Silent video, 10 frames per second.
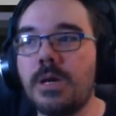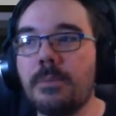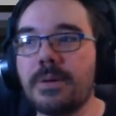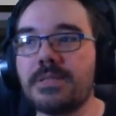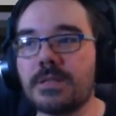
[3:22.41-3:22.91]

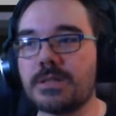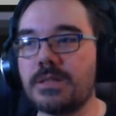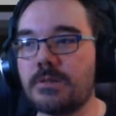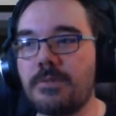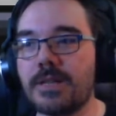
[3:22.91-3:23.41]
By tilting
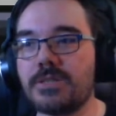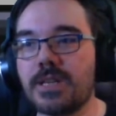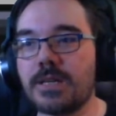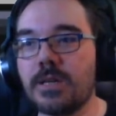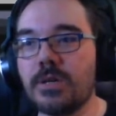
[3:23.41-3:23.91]
the right
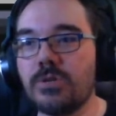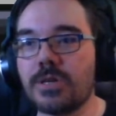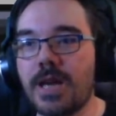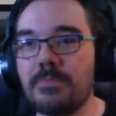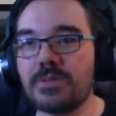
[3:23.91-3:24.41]
stick, you
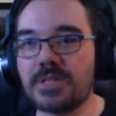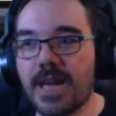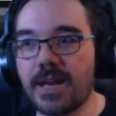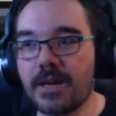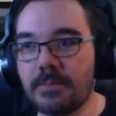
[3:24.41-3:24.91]
can aim the
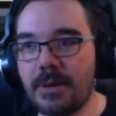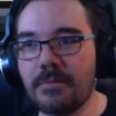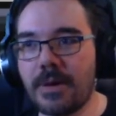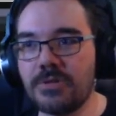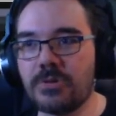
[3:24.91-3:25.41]
scanner. Bear in
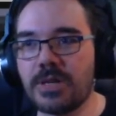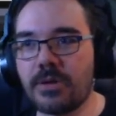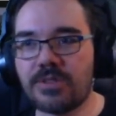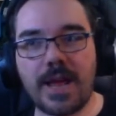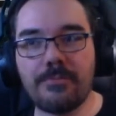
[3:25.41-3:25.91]
mind, you
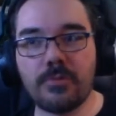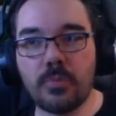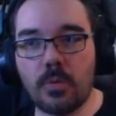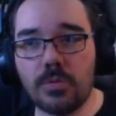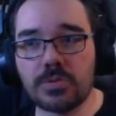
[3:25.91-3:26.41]
cannot aim through
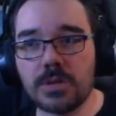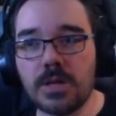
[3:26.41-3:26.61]
walls.